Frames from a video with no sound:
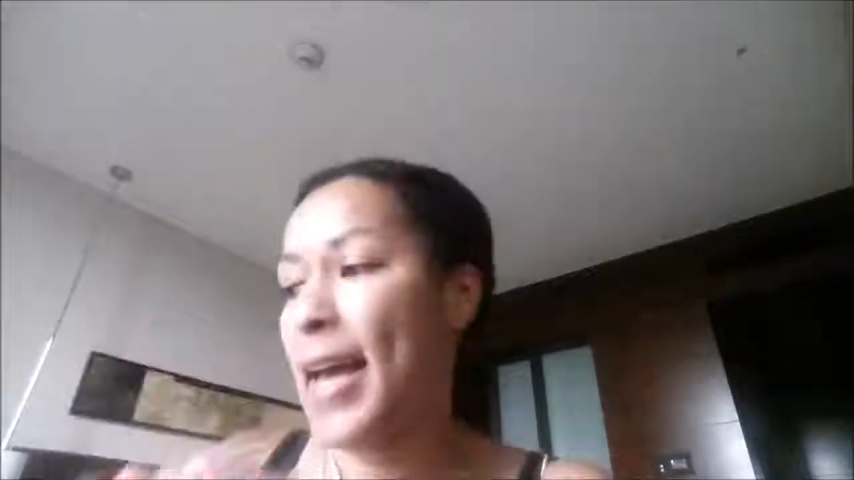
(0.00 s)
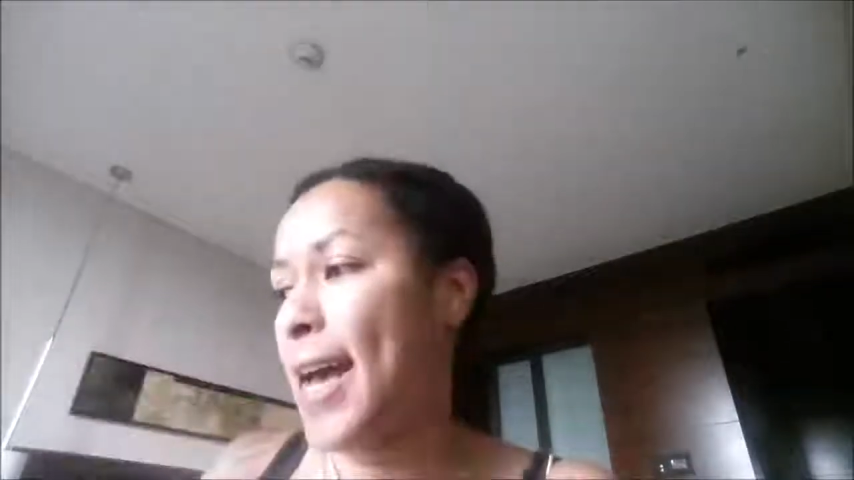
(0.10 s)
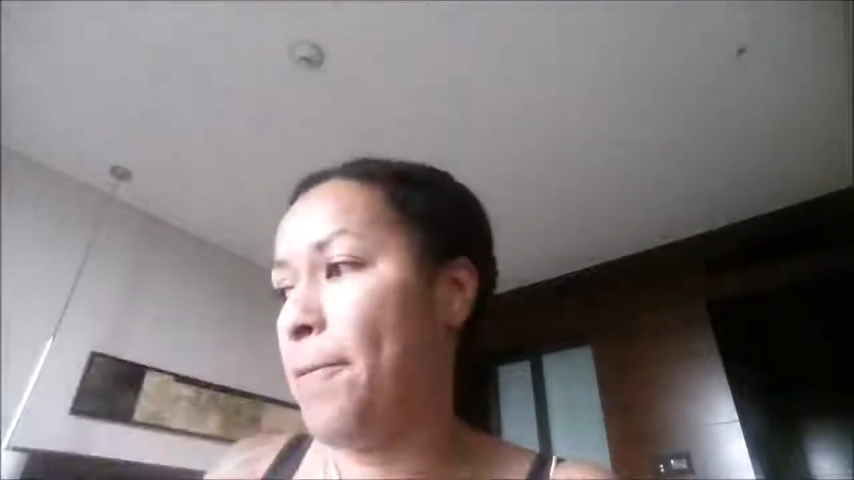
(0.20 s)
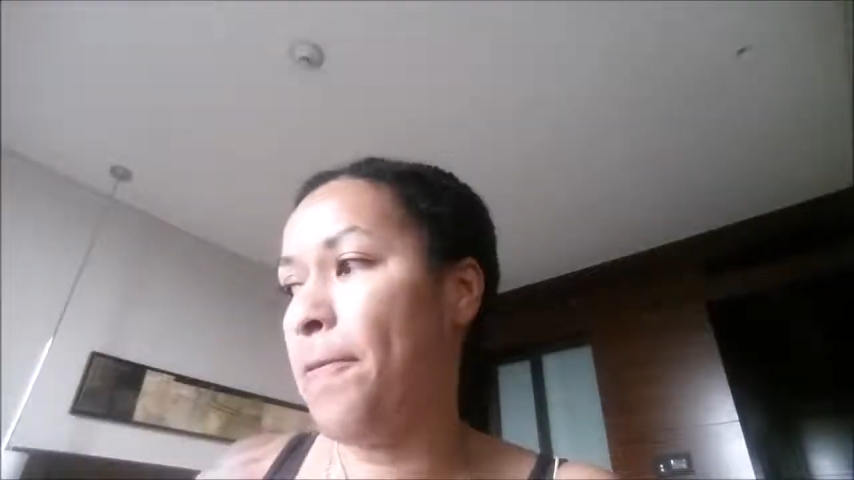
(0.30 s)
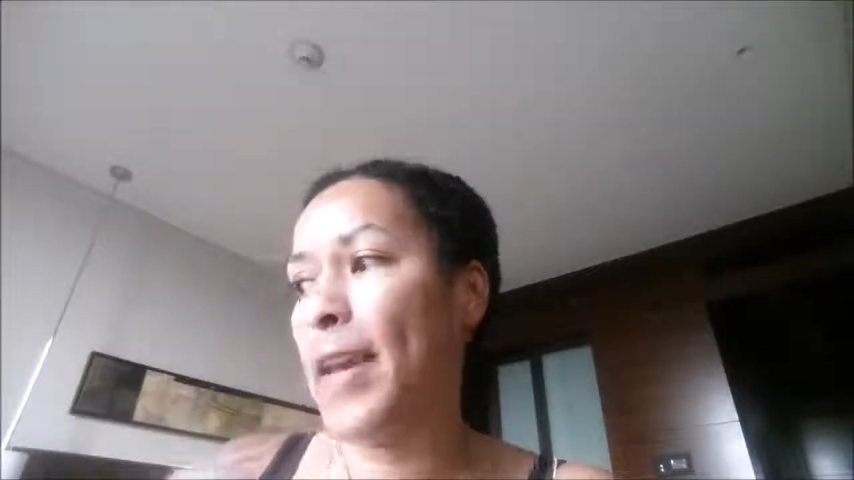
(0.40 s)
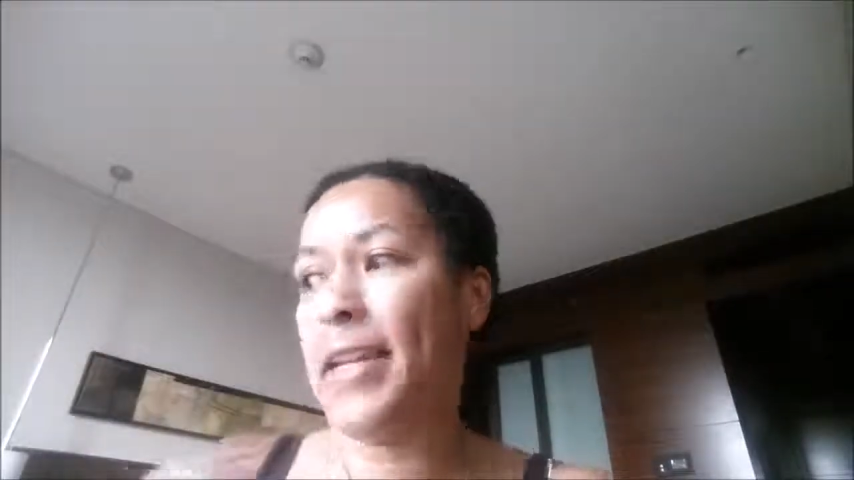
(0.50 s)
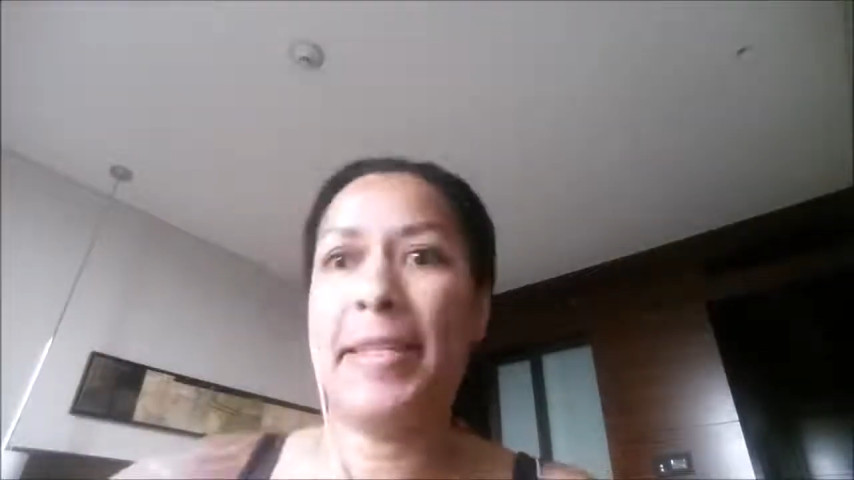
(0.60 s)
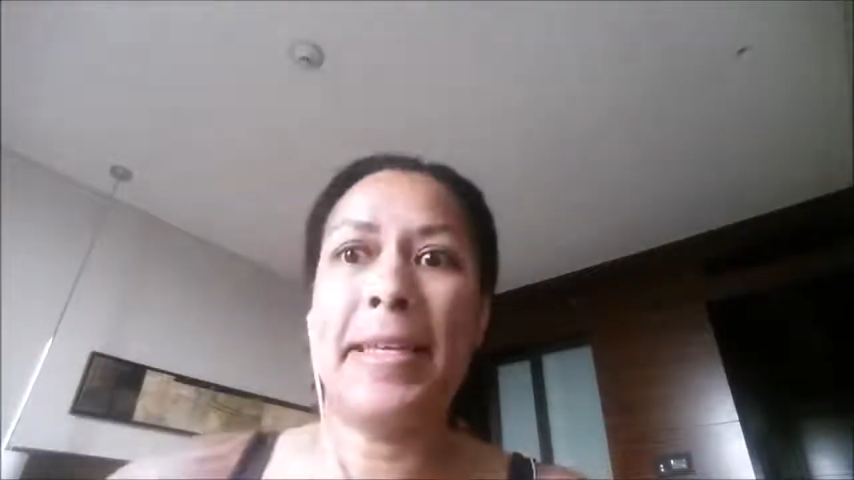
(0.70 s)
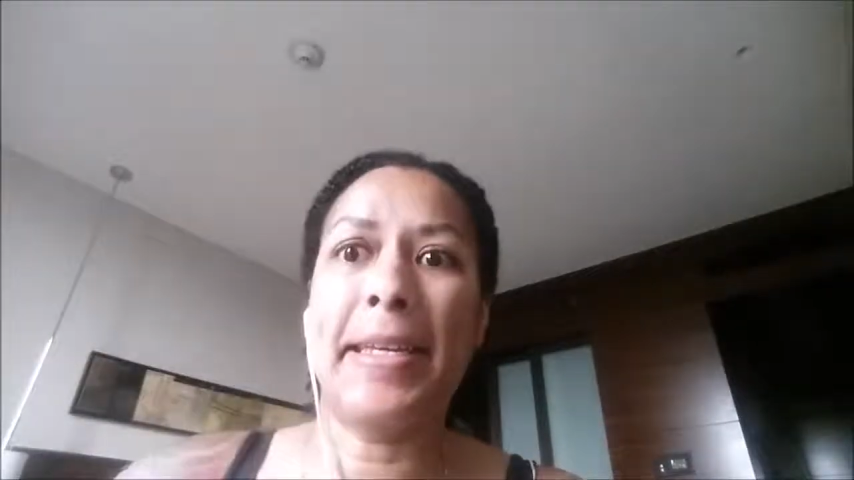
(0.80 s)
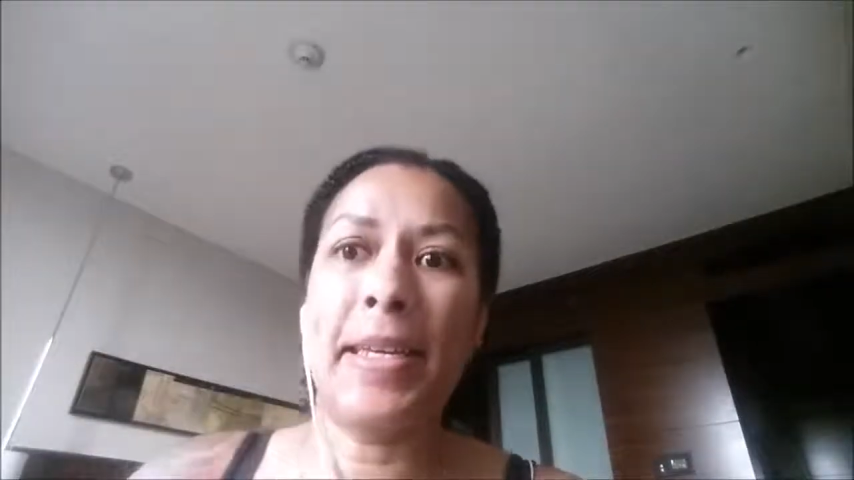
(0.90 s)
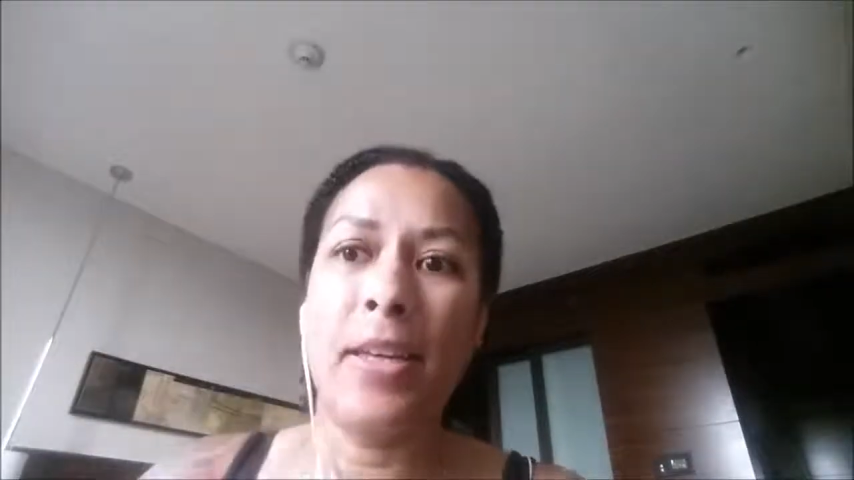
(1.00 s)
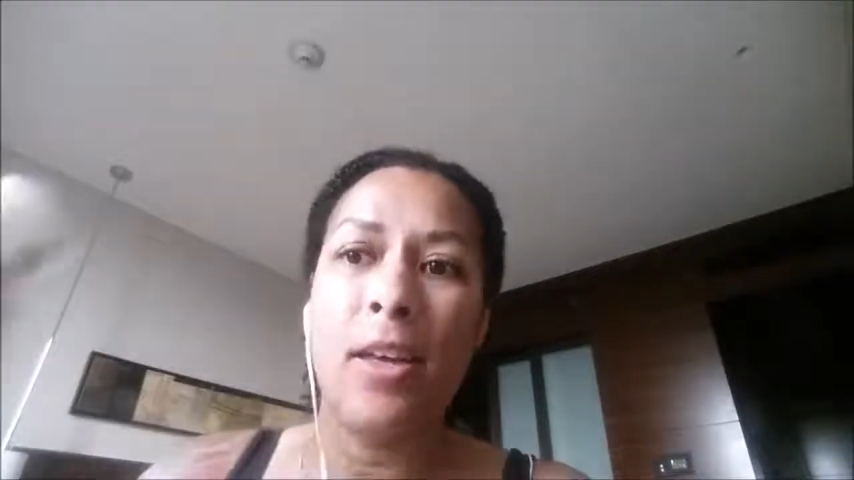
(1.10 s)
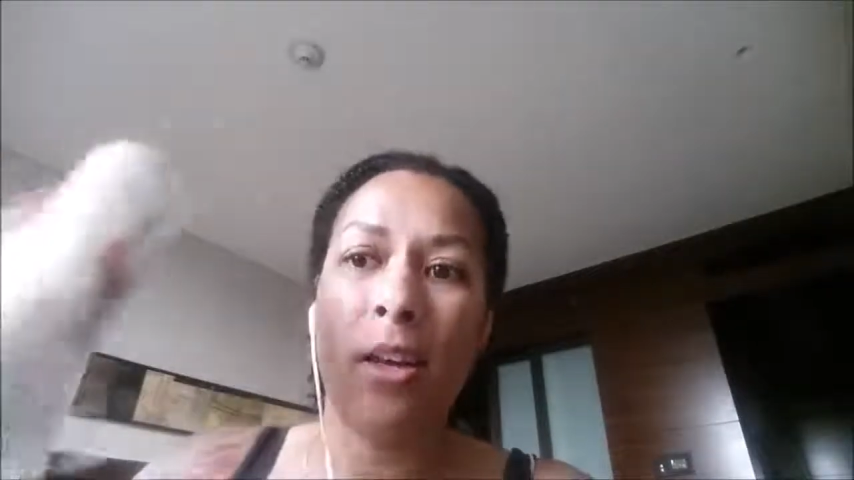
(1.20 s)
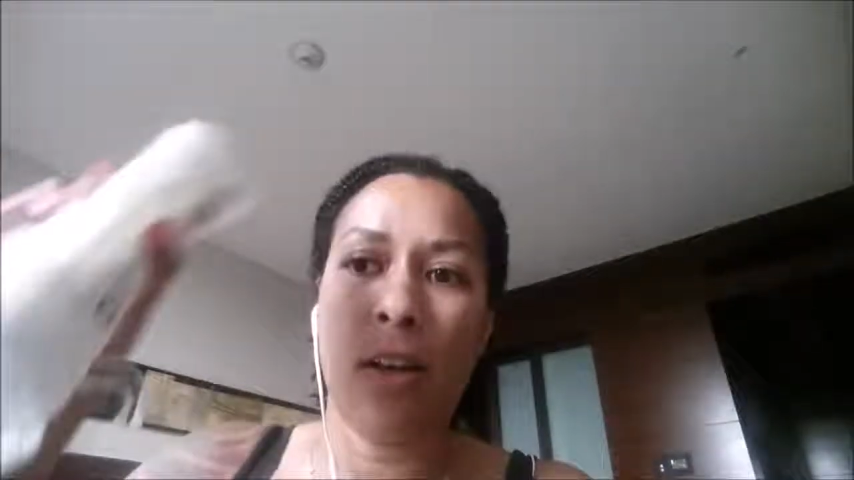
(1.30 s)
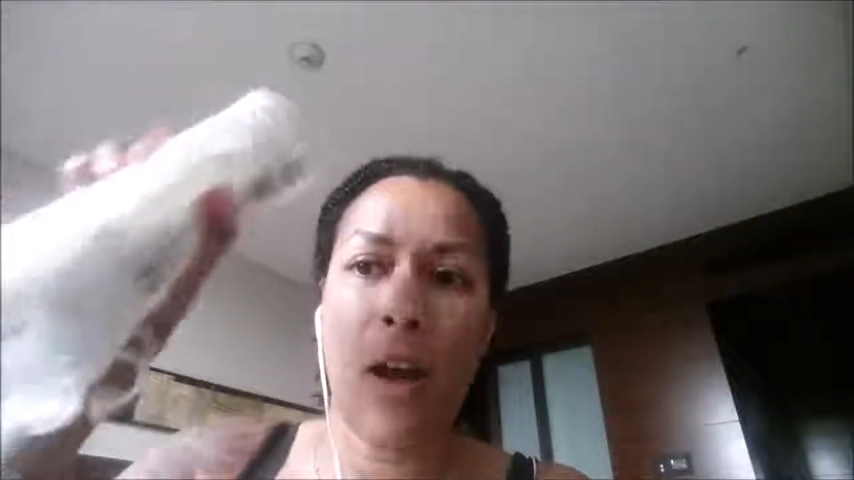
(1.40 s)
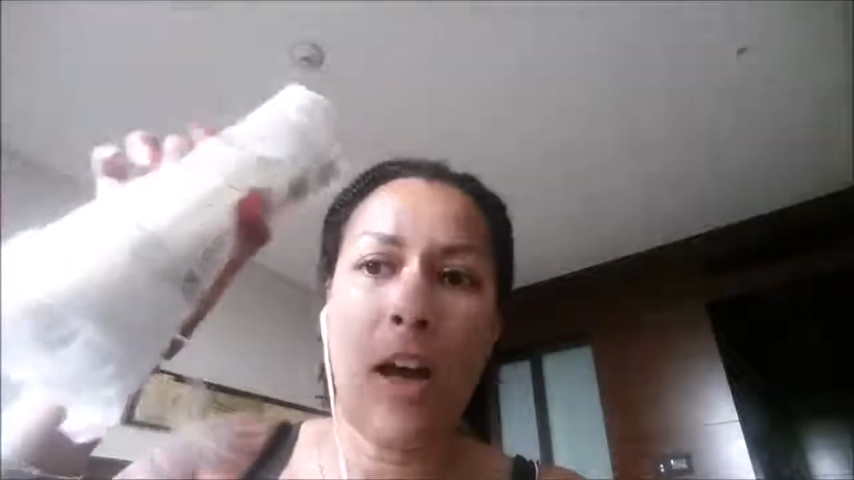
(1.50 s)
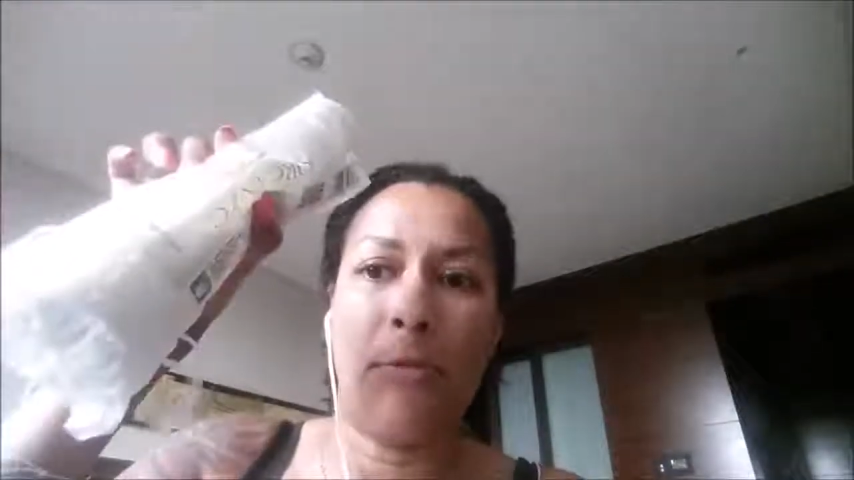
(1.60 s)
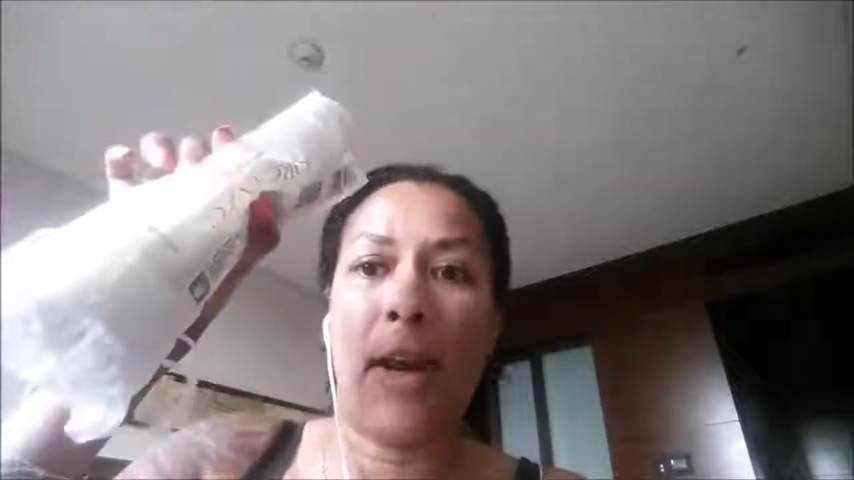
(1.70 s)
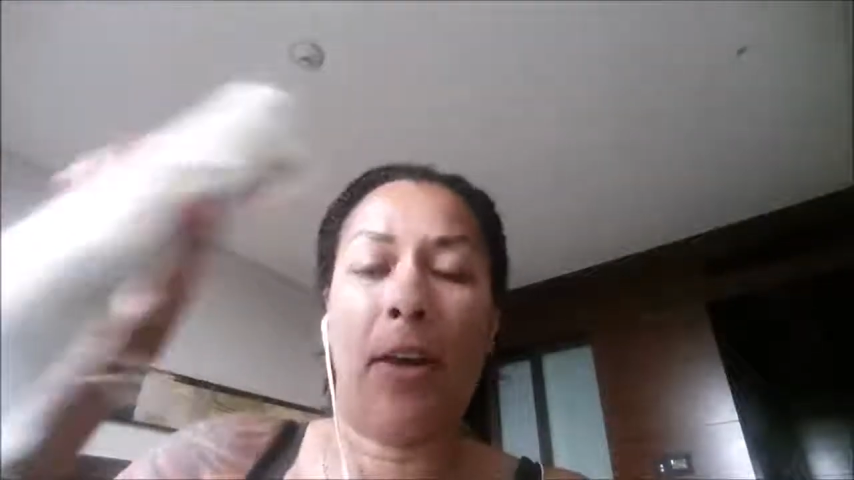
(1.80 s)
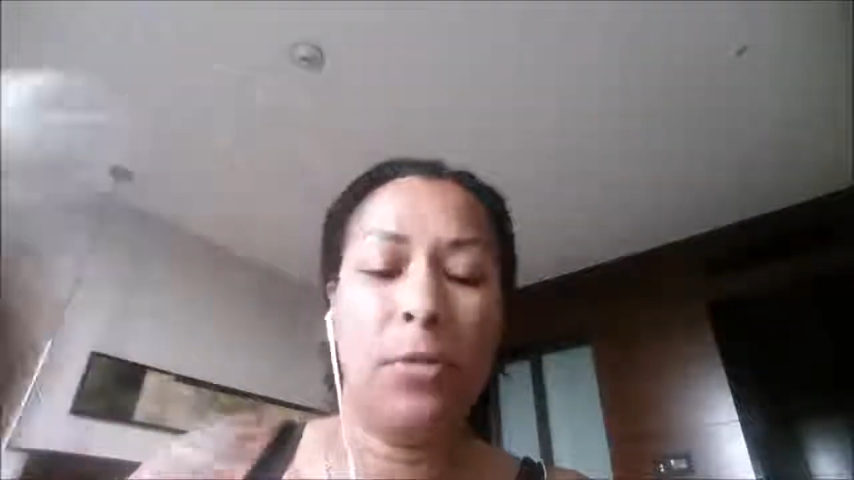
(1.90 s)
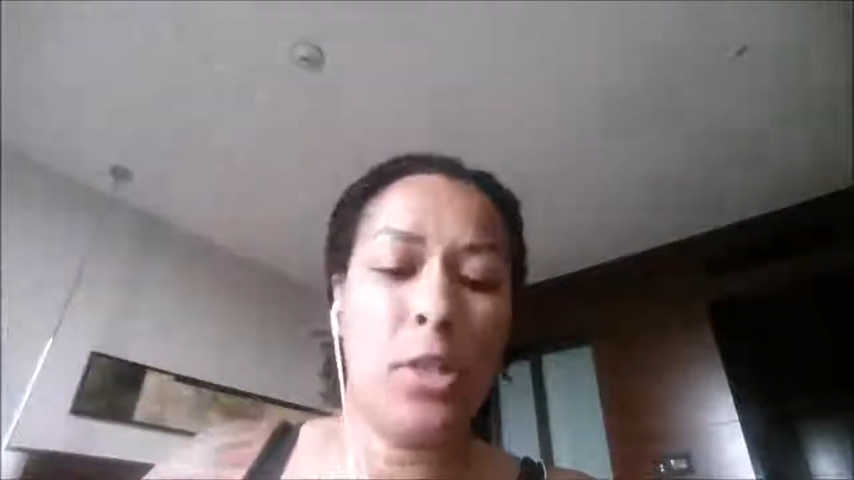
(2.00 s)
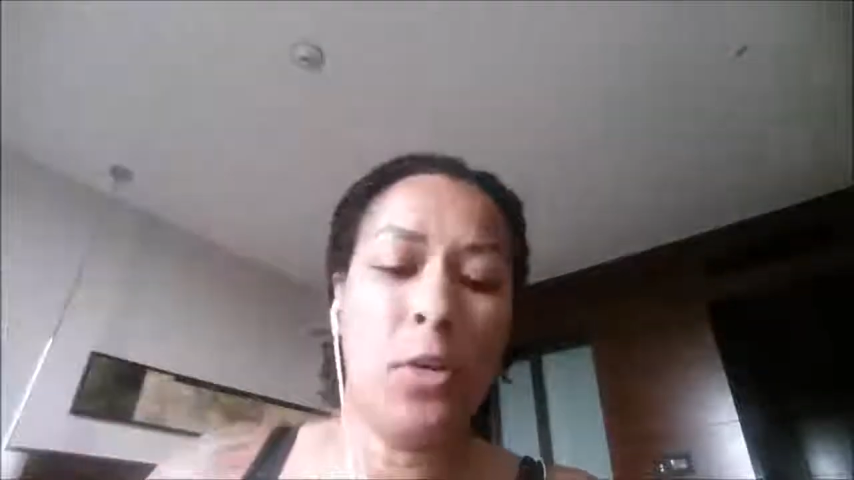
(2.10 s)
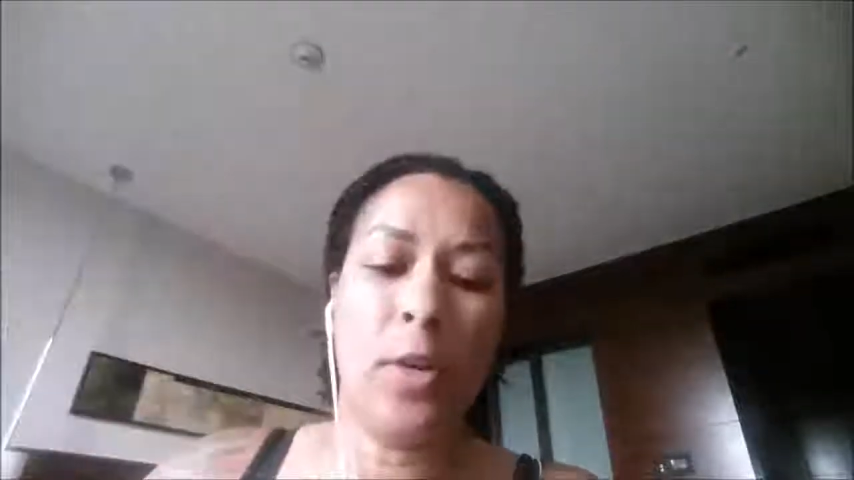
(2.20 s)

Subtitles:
have fancy cotton rounds.